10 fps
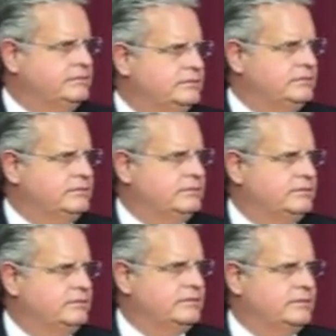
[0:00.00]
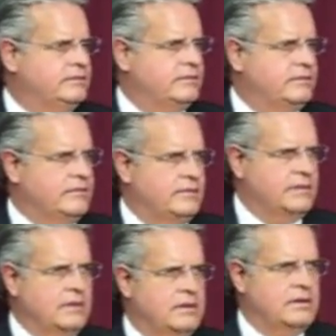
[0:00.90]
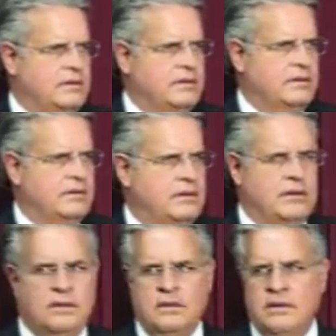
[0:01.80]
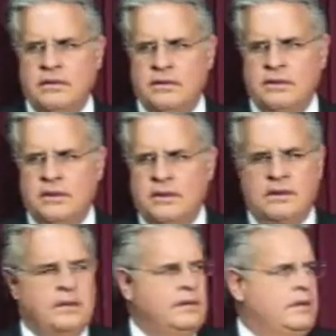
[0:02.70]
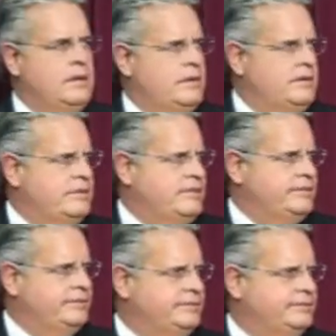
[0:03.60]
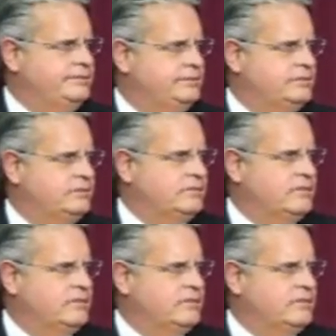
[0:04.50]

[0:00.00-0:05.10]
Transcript: No words are spoken by the person on screen.